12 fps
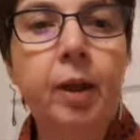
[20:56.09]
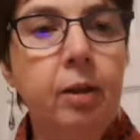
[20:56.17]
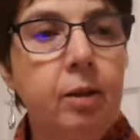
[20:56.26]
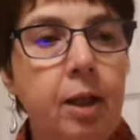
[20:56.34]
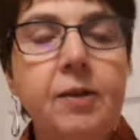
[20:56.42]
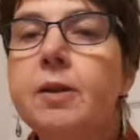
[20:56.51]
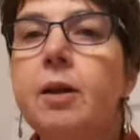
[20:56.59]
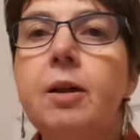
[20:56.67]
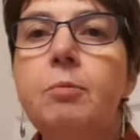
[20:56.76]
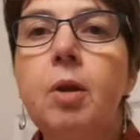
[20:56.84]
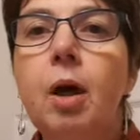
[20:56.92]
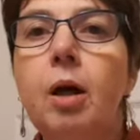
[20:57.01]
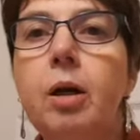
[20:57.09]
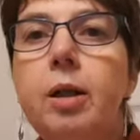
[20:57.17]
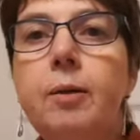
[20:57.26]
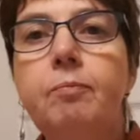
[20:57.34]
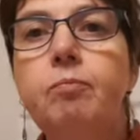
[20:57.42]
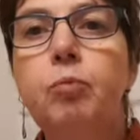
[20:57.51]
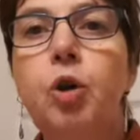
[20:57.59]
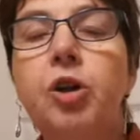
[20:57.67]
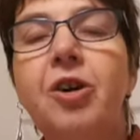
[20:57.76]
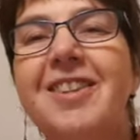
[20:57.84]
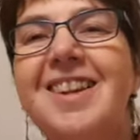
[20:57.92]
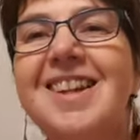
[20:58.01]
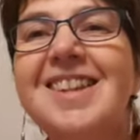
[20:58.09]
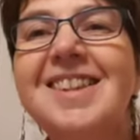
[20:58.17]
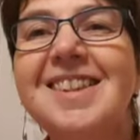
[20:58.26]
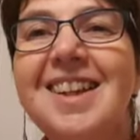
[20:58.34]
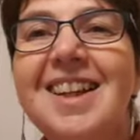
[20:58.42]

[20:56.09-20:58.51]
next time that I work on this.